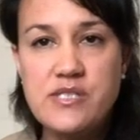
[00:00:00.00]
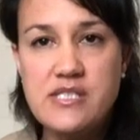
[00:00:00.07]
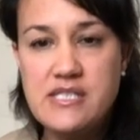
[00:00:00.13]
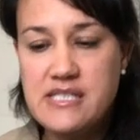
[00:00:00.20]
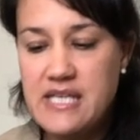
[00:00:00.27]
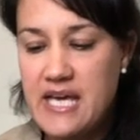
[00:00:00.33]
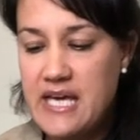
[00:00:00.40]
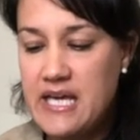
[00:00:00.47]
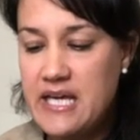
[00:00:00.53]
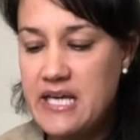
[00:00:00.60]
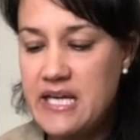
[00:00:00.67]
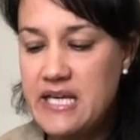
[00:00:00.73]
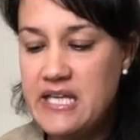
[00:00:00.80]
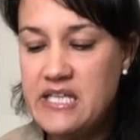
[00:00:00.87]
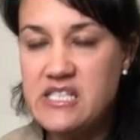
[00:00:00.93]

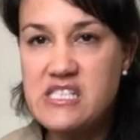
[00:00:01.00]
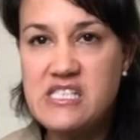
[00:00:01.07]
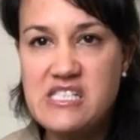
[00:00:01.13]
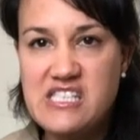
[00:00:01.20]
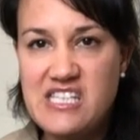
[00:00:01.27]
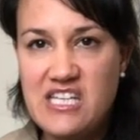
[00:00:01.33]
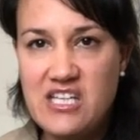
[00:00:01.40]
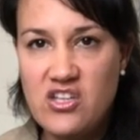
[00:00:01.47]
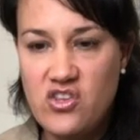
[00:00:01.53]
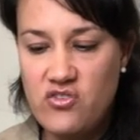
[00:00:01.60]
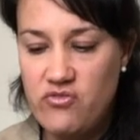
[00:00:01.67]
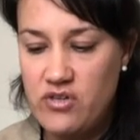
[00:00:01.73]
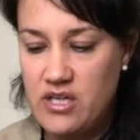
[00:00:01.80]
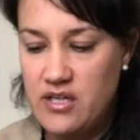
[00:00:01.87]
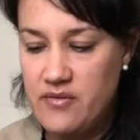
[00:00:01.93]
scaly and
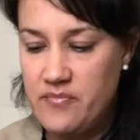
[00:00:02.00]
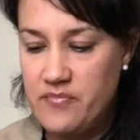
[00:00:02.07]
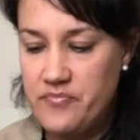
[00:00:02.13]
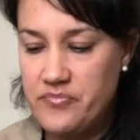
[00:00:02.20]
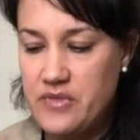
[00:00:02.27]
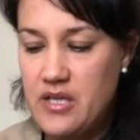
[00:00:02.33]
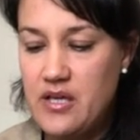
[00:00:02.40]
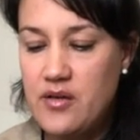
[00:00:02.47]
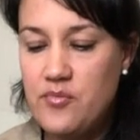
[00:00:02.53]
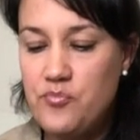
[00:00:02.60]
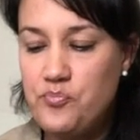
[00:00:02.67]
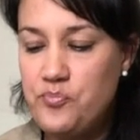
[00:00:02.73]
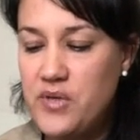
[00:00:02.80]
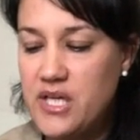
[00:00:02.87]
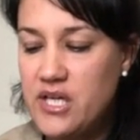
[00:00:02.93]
slithery,
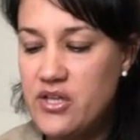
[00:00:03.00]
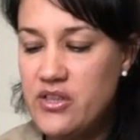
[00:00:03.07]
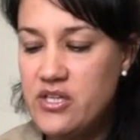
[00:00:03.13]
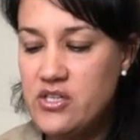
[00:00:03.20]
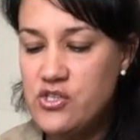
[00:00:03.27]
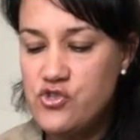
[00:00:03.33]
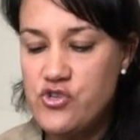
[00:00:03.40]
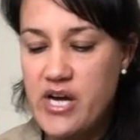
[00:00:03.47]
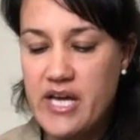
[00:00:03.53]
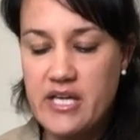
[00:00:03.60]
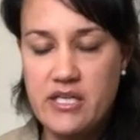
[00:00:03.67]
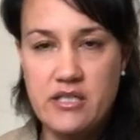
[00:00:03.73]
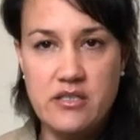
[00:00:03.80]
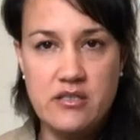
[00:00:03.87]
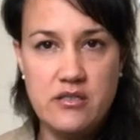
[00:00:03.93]
bigger than a
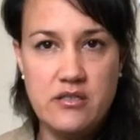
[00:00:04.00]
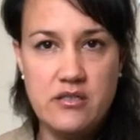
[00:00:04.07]
dragon